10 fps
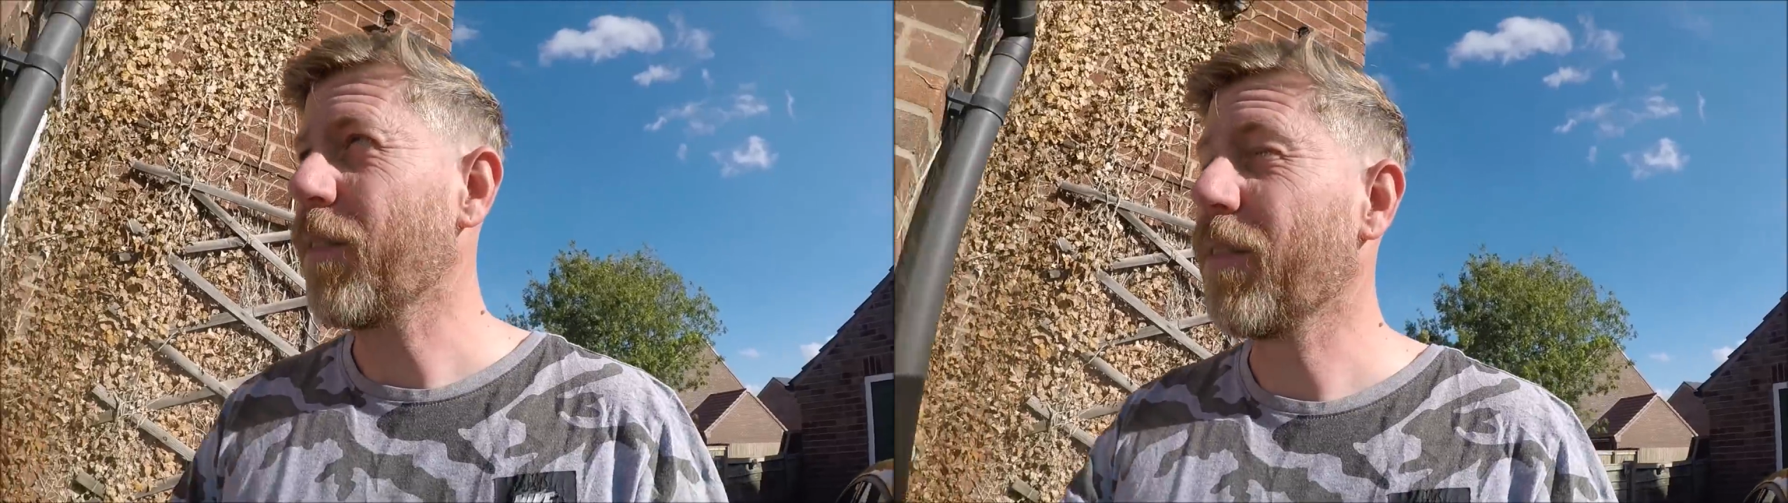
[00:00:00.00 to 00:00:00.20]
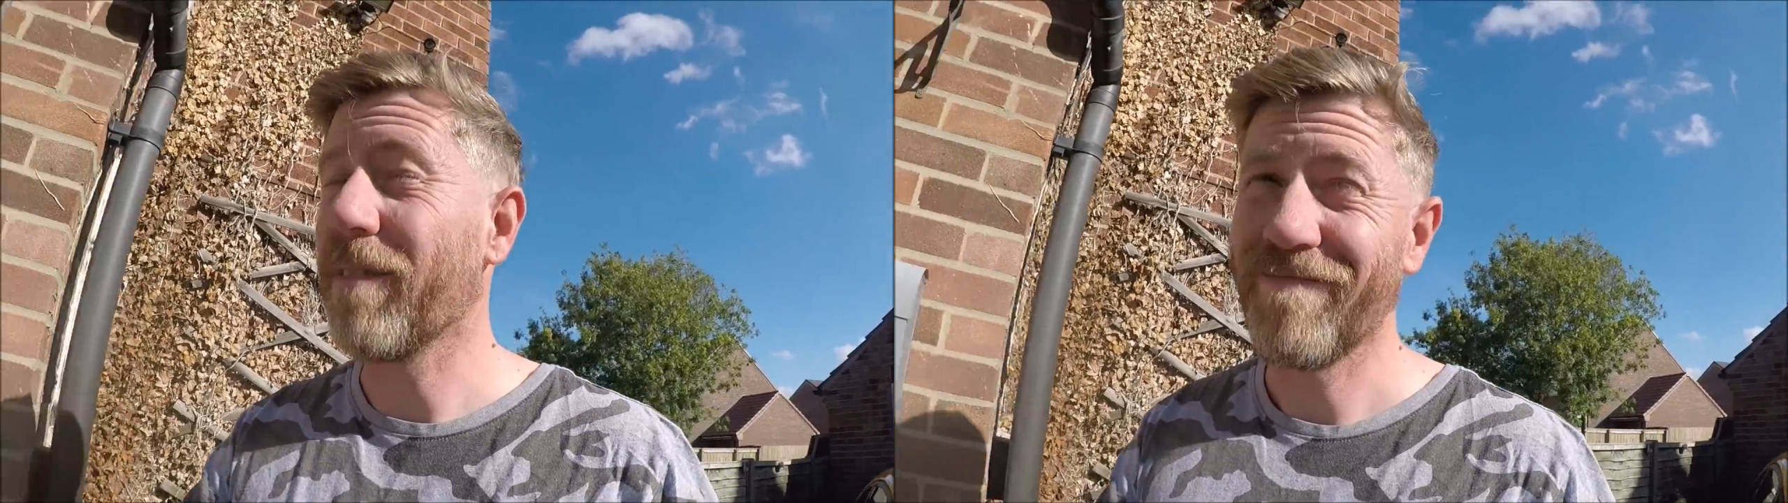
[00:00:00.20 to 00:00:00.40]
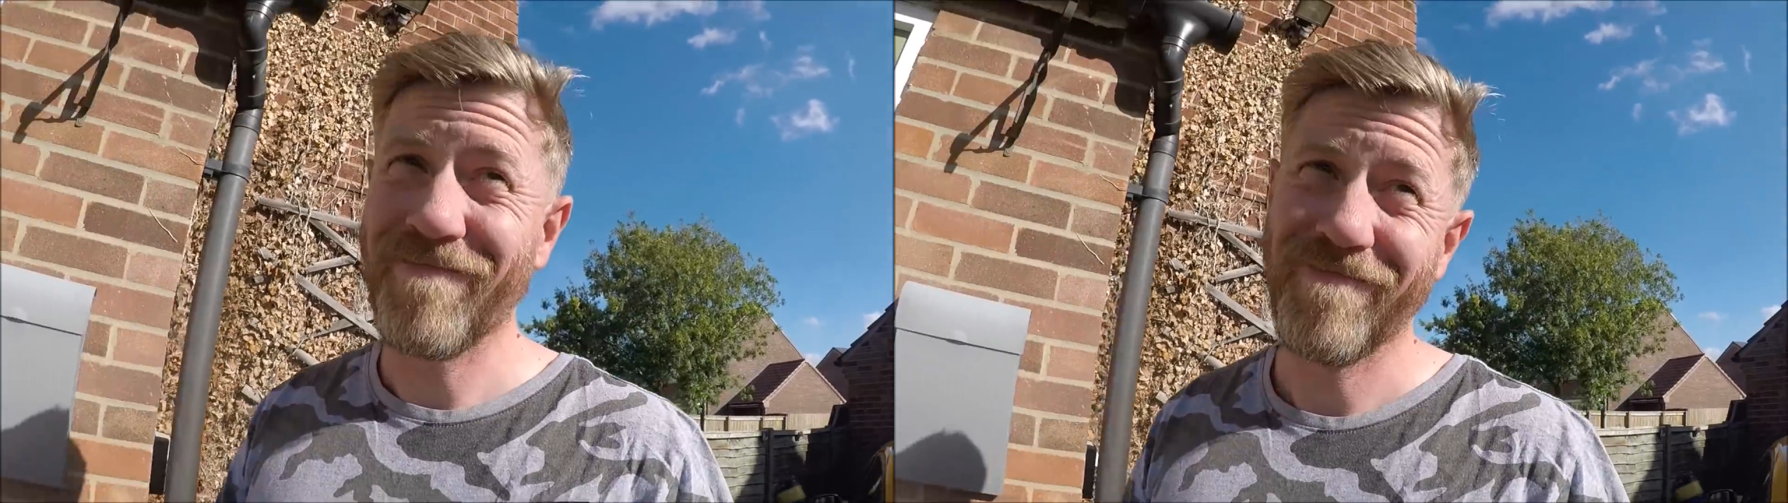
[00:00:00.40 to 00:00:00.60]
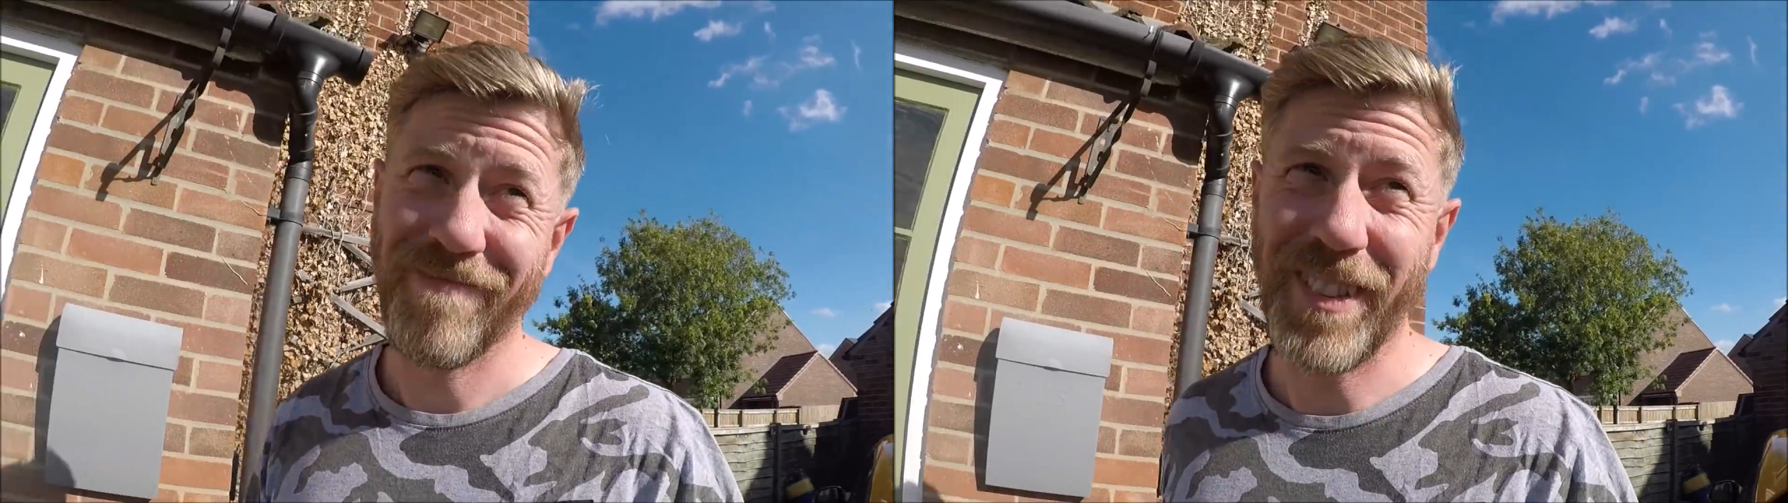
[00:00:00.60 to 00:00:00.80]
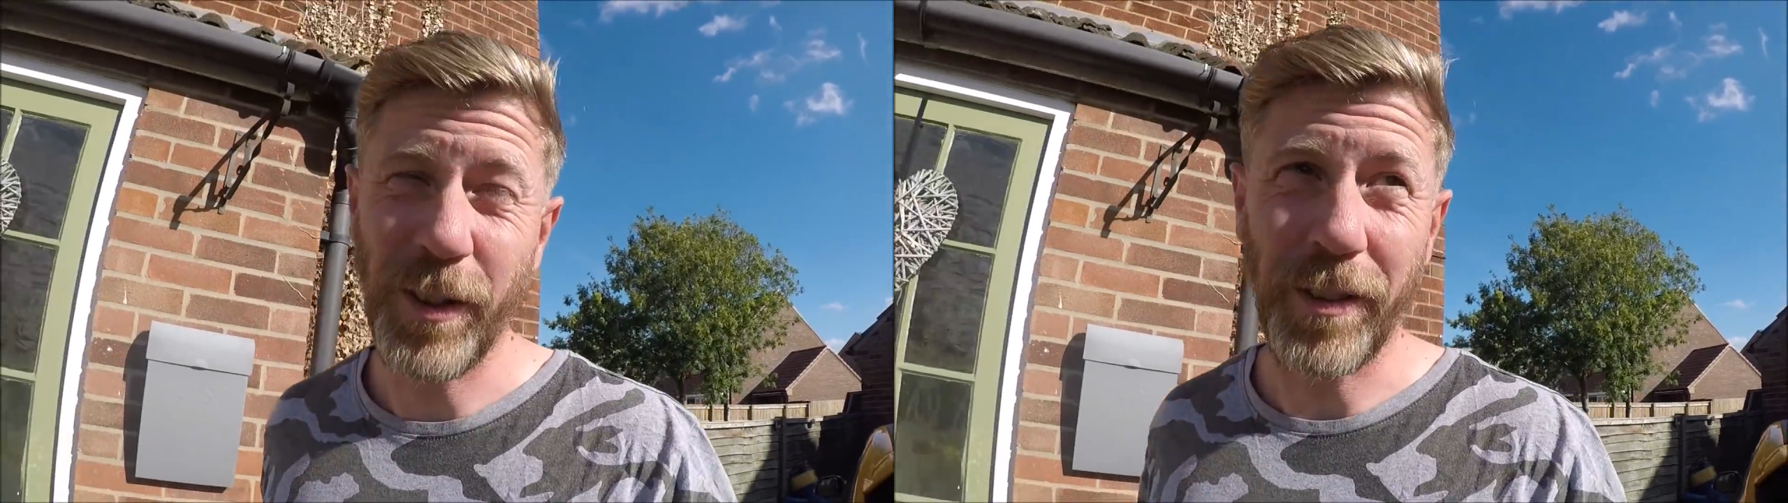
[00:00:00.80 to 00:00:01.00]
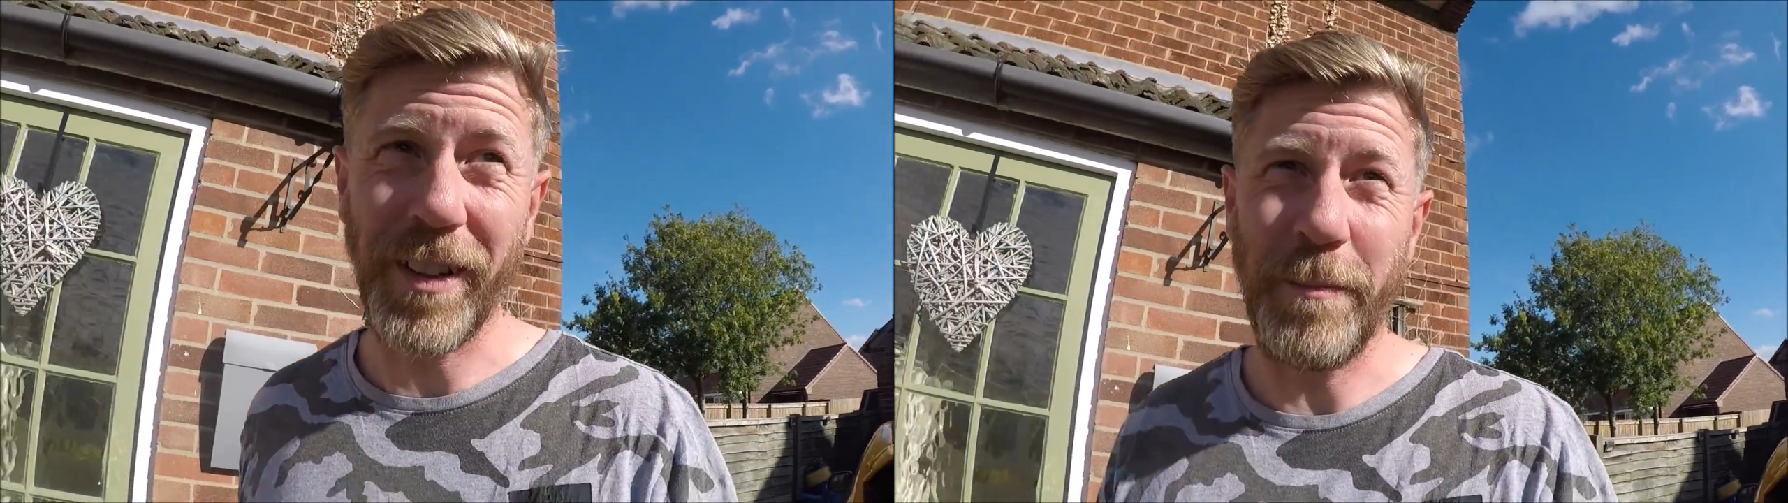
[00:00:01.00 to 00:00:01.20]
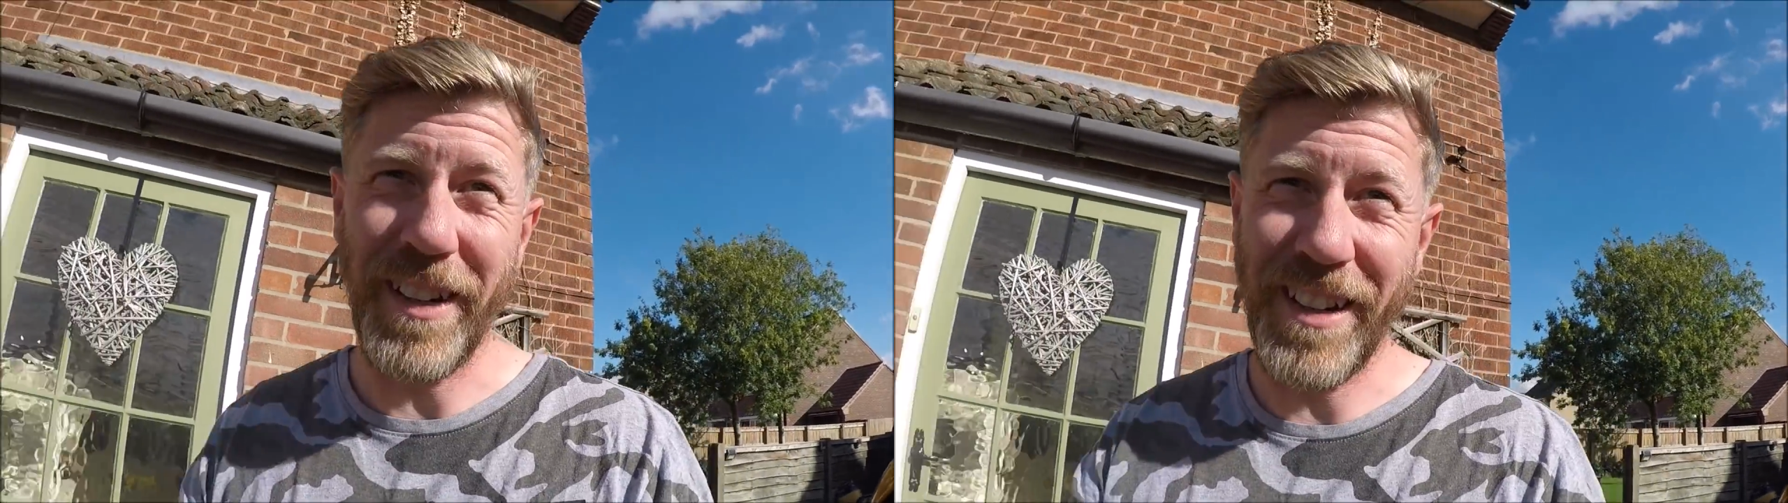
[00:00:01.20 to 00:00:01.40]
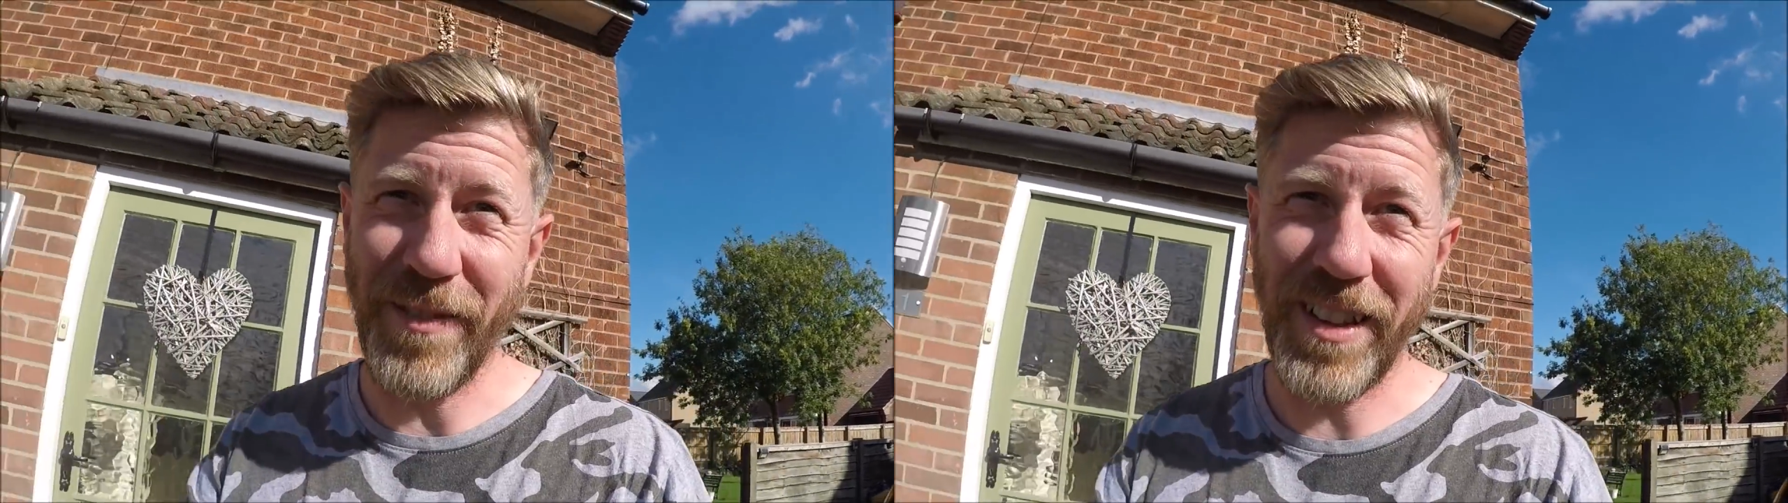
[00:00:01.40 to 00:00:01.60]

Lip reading: You're not going to believe